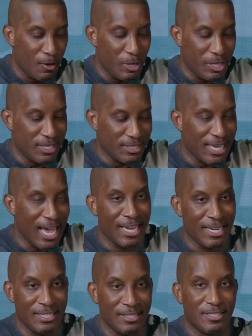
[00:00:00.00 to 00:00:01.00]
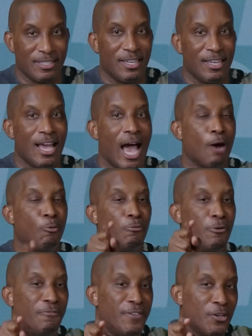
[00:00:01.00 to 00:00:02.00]
With his guidance, I will
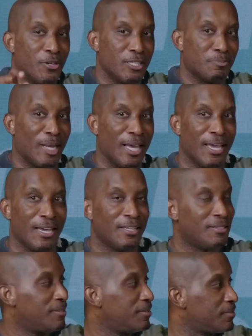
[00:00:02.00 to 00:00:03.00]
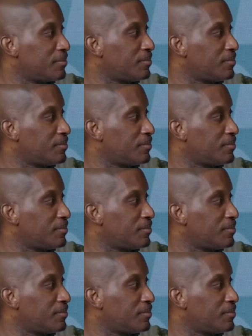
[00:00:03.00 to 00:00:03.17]
fulfill his plan. Yeah.